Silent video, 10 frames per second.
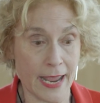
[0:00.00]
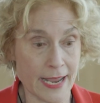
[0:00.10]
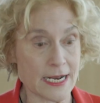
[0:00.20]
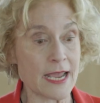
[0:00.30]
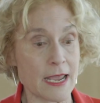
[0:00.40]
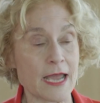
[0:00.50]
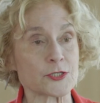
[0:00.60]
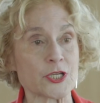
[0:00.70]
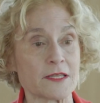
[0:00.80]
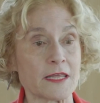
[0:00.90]
And I
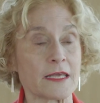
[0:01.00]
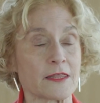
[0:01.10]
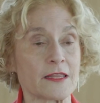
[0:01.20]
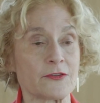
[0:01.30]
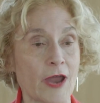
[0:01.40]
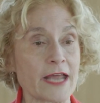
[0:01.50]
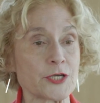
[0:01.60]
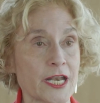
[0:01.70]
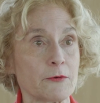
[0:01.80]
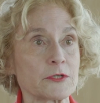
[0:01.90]
actually think that
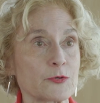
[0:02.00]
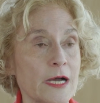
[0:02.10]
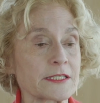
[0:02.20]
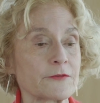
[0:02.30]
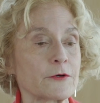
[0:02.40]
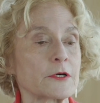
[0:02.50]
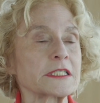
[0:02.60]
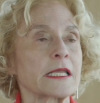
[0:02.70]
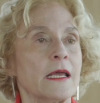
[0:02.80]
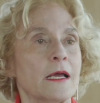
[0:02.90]
tragedy, which was, of
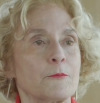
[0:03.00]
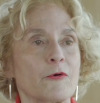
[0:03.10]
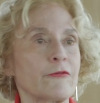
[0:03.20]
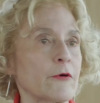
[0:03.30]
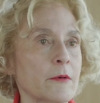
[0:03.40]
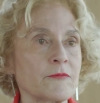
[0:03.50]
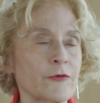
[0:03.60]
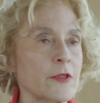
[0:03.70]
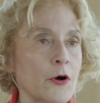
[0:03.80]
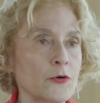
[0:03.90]
course, performed
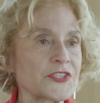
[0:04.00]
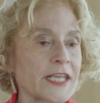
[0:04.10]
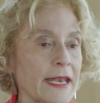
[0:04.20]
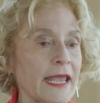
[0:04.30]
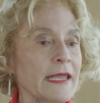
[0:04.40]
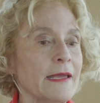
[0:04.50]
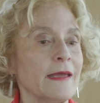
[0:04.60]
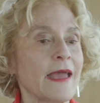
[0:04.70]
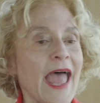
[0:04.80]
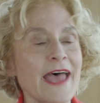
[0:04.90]
for the whole city,
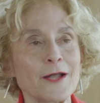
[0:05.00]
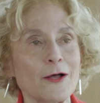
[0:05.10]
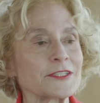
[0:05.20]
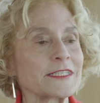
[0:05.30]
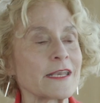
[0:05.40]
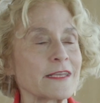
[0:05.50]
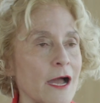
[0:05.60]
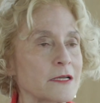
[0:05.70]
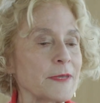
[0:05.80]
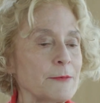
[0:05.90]
adults and
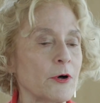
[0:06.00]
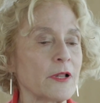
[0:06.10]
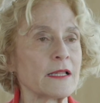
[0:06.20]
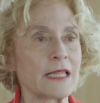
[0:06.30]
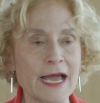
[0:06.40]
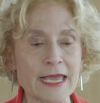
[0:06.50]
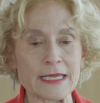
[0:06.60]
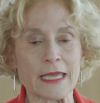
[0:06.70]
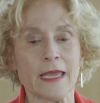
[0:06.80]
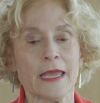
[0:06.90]
young people alike,